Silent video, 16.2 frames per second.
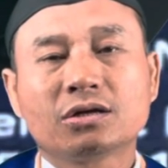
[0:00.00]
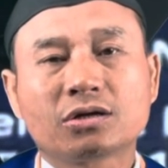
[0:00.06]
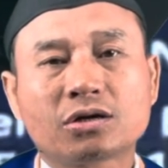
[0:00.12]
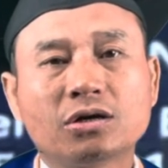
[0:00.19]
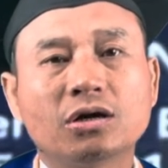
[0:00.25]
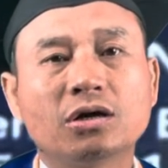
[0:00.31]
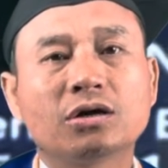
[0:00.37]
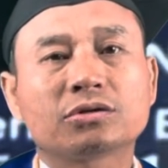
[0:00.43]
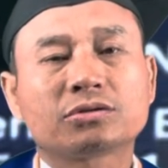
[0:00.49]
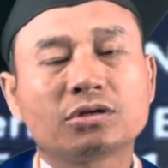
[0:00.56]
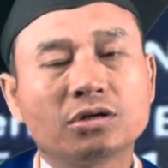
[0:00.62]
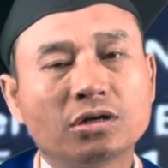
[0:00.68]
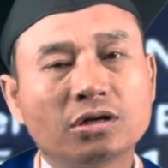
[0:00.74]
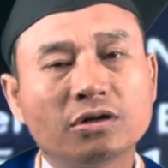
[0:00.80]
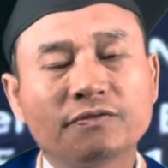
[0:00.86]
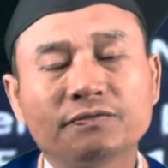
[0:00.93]
God
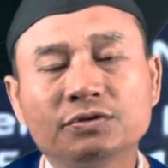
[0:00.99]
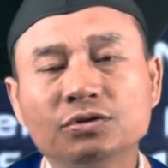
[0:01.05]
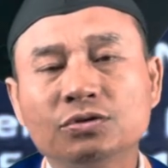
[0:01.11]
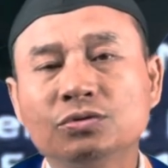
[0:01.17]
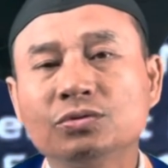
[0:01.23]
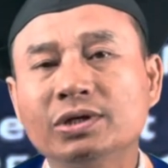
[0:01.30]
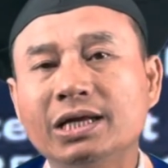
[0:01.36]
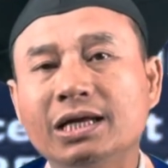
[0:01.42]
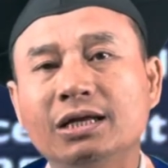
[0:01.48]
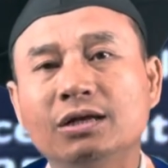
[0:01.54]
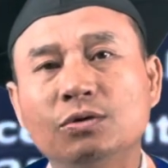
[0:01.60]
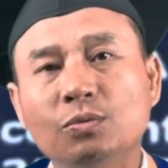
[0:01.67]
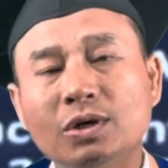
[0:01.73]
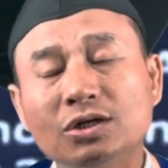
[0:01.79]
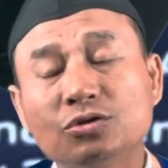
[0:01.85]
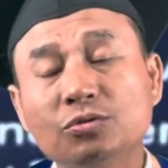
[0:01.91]
loves you and
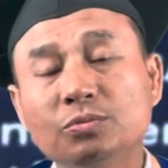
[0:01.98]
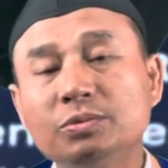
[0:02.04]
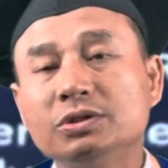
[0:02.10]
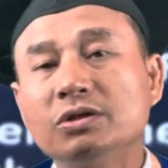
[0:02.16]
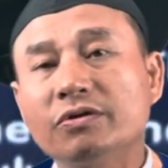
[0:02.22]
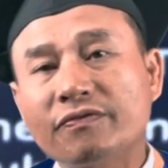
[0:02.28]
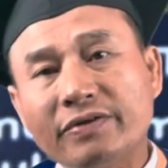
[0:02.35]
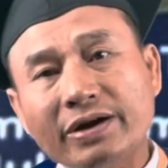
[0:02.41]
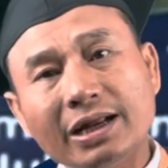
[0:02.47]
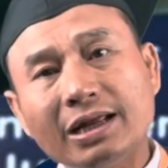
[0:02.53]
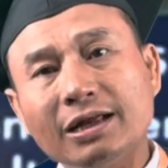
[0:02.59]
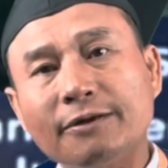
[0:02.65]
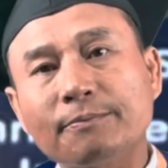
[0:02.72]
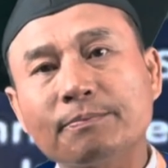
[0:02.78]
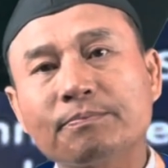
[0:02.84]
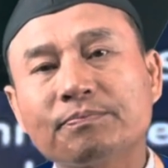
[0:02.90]
want to be your friend.
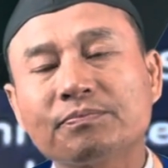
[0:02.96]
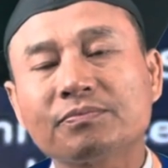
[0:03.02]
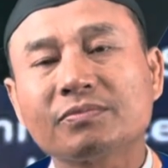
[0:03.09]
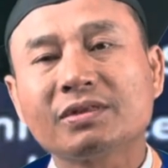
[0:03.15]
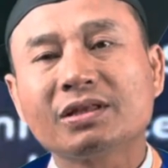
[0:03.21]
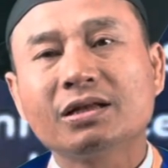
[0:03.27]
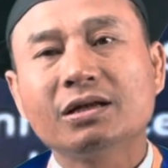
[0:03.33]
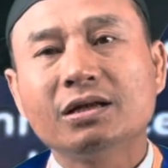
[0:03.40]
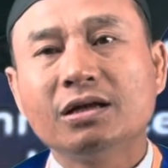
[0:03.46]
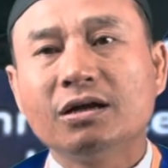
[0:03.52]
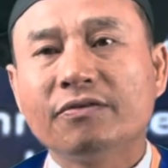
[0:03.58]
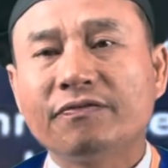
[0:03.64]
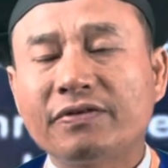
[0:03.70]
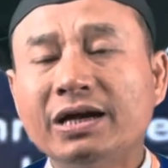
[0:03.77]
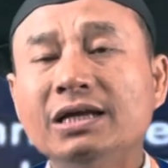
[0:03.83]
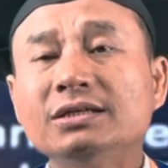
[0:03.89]

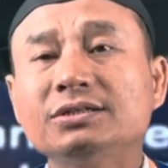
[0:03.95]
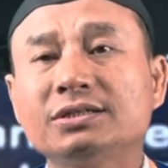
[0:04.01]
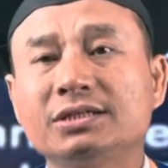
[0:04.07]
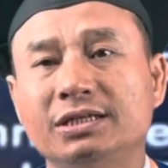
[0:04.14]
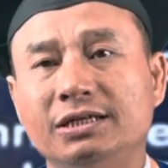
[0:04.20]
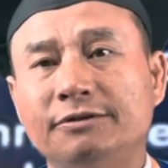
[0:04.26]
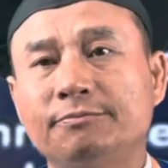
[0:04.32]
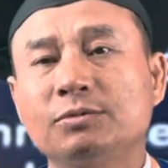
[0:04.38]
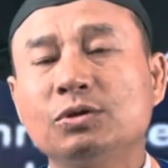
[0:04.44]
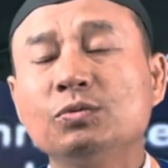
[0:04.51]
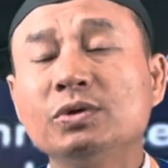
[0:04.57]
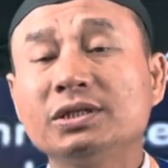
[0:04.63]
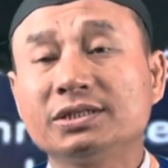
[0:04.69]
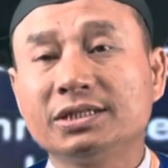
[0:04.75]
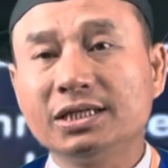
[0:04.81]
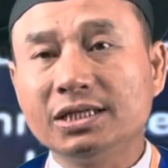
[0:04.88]
friendship
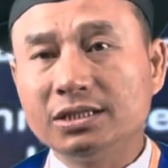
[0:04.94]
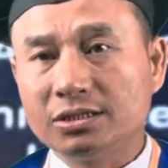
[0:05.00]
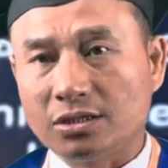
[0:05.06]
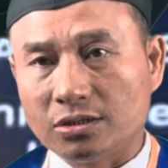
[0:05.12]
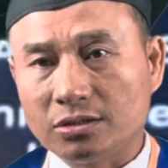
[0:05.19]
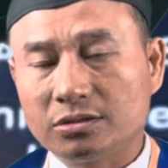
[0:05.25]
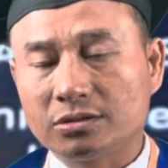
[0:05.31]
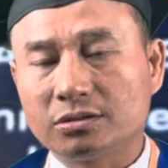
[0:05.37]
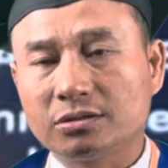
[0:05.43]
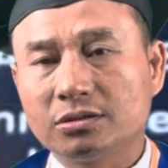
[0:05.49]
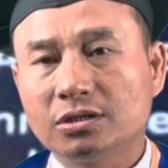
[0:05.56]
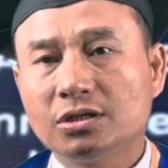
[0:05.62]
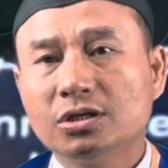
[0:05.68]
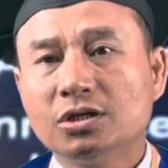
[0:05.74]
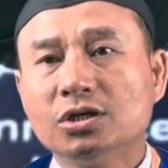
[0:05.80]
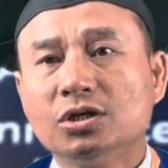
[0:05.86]
with Jesus
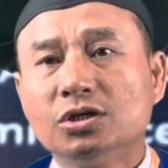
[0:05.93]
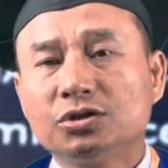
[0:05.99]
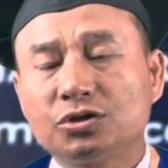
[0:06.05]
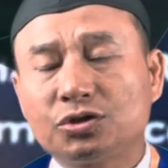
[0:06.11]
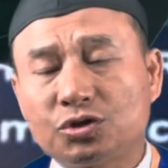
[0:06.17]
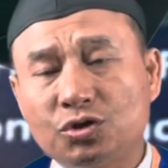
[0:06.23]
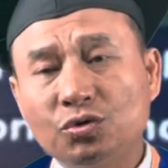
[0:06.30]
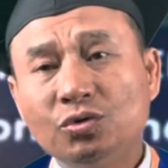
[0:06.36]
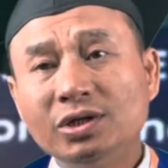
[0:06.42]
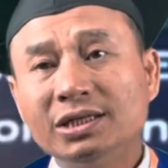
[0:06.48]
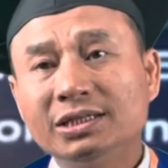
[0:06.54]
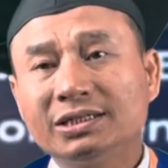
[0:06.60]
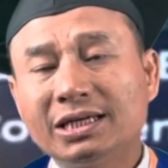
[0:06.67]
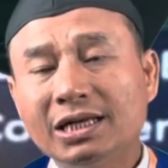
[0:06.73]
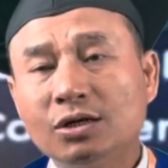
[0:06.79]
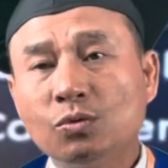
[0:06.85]
truly
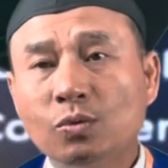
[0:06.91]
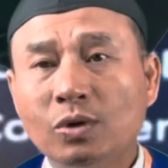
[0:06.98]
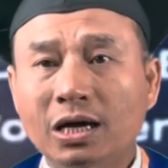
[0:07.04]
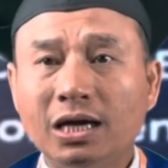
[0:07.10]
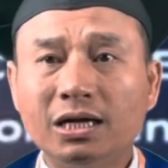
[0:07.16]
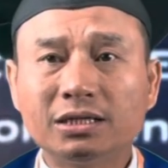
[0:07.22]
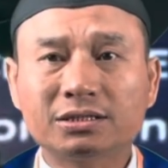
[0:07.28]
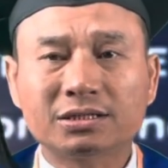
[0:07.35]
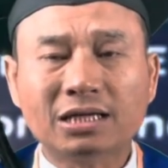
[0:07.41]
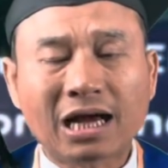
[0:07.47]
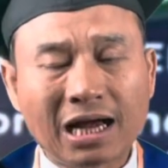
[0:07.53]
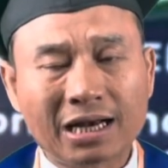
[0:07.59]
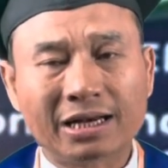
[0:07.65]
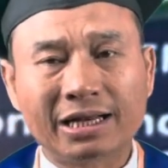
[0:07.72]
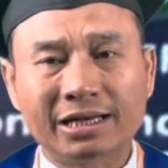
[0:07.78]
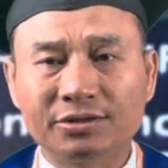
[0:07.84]
changed one's
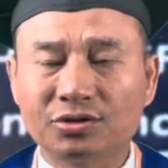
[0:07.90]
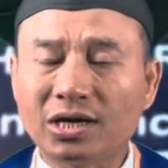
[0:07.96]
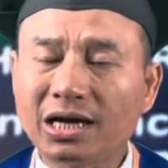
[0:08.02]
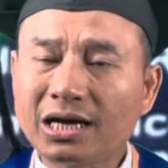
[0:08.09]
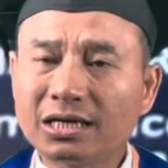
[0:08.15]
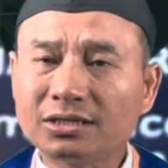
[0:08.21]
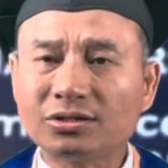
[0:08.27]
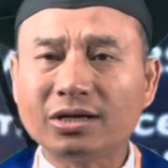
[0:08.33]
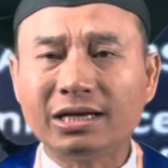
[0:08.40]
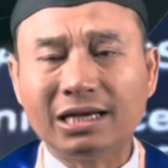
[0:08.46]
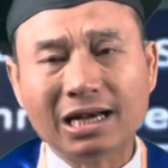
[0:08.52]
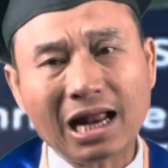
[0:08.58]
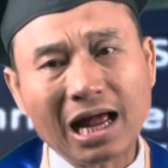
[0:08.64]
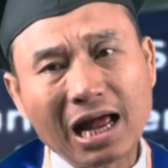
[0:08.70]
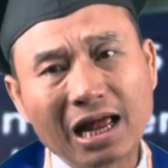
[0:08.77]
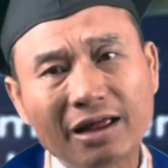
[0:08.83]
heart and direction in
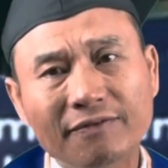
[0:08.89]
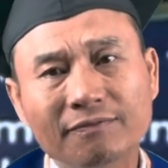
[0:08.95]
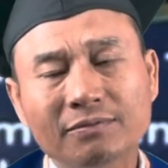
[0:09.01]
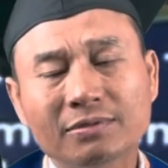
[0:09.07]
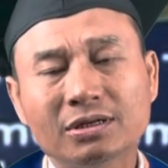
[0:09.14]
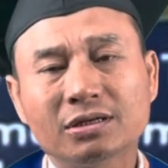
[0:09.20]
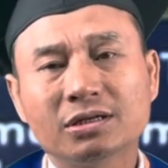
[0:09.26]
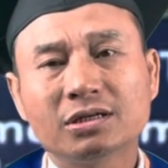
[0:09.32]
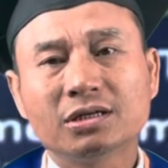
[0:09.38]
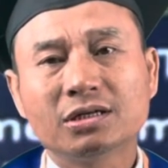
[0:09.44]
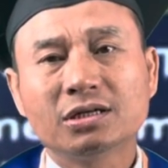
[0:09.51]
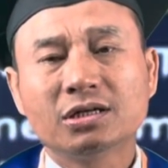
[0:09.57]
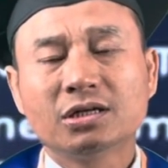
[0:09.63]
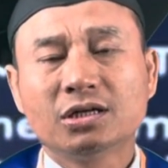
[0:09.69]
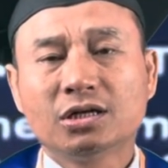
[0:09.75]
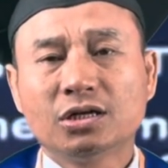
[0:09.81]
life.
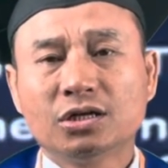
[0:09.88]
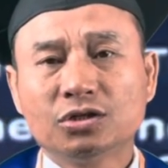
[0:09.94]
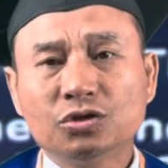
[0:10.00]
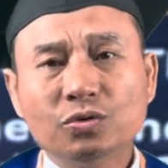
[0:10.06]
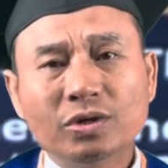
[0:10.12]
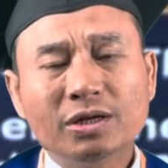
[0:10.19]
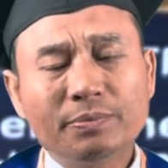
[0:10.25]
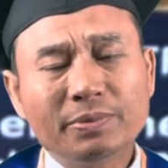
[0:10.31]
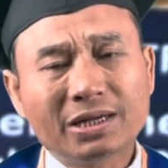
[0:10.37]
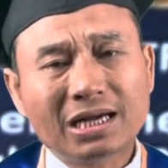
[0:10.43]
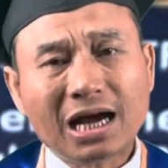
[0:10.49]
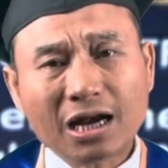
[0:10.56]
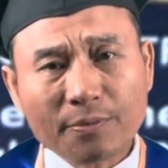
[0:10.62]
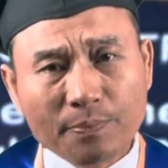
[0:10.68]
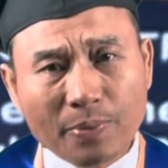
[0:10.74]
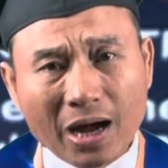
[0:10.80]
You will
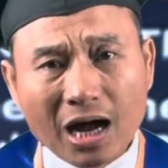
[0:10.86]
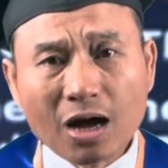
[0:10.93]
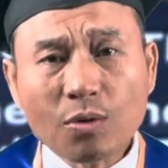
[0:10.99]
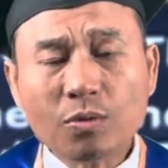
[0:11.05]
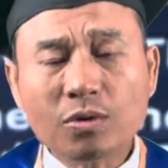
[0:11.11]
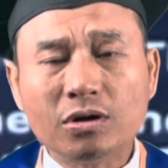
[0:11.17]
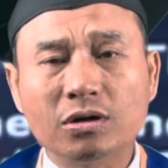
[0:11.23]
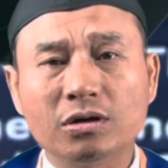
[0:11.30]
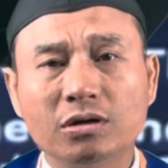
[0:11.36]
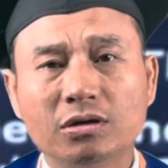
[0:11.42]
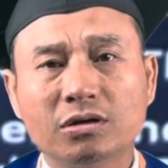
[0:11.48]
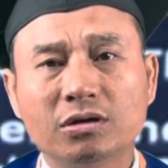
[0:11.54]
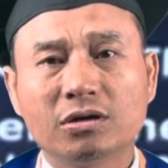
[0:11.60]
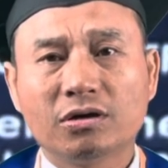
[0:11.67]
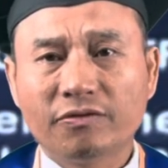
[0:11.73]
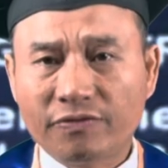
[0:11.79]
become a power
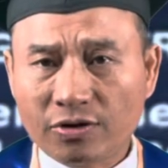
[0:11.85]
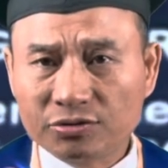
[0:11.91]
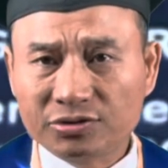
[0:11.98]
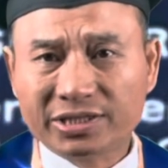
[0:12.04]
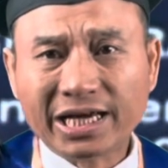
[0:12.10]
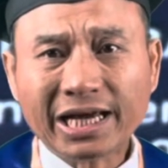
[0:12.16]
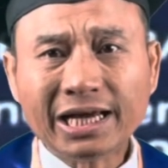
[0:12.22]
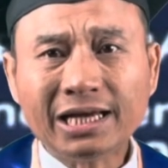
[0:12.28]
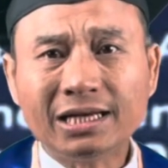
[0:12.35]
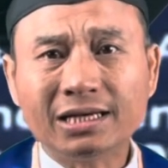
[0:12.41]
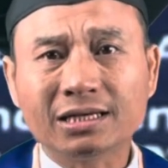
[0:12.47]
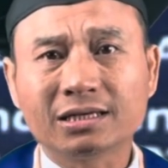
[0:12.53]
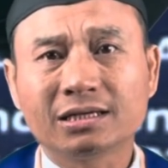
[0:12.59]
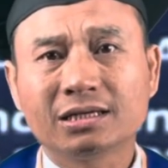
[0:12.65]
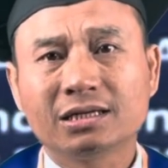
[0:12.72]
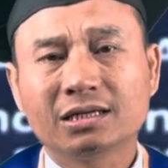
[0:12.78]
from change
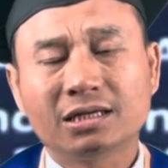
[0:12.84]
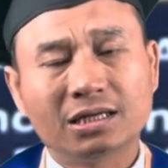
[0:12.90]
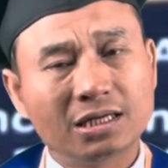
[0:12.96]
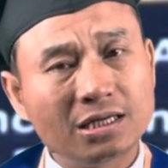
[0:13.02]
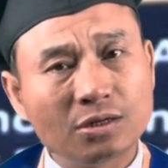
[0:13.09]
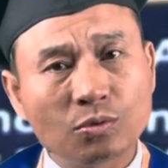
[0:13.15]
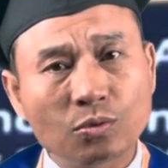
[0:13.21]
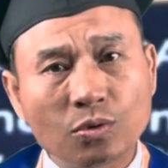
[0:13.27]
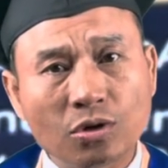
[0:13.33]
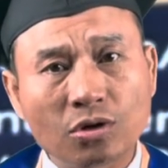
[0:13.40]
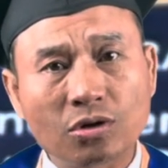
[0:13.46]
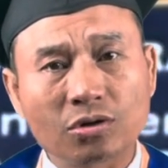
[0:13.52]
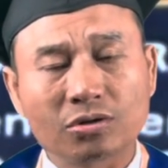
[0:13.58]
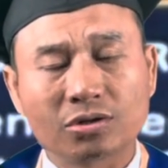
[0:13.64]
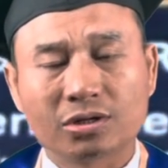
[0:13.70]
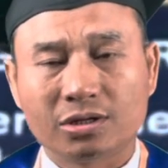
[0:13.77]
in the
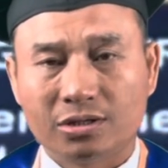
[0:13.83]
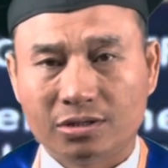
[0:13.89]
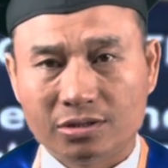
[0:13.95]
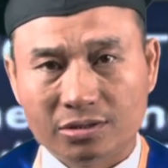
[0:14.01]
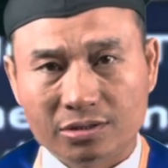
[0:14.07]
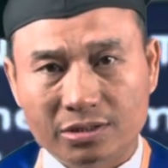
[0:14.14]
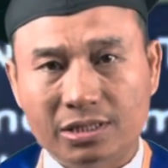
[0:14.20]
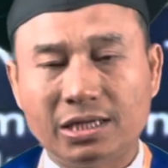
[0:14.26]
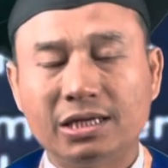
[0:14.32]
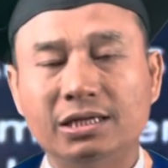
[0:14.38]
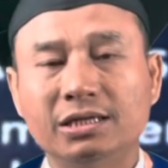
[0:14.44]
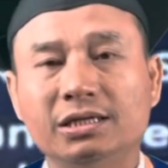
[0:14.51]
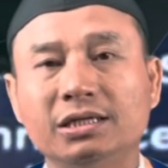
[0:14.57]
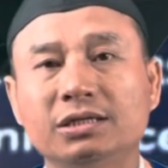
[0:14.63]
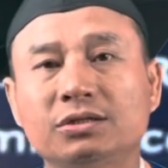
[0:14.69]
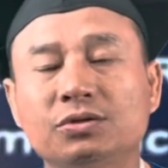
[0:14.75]
world that
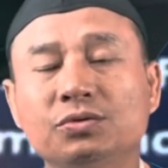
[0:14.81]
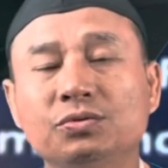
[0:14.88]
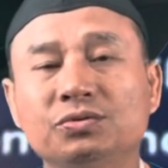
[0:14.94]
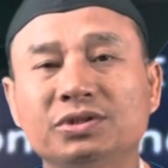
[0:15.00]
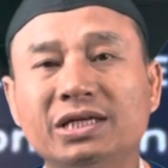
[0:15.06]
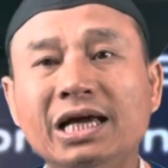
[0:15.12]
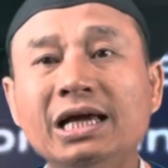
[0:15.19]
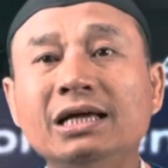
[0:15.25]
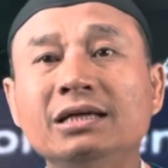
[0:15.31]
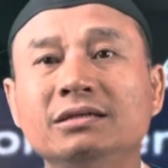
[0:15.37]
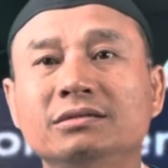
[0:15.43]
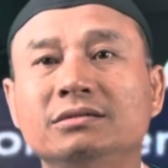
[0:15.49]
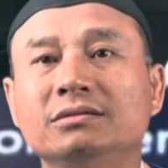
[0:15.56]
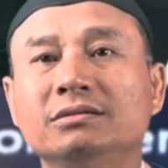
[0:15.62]
need to change.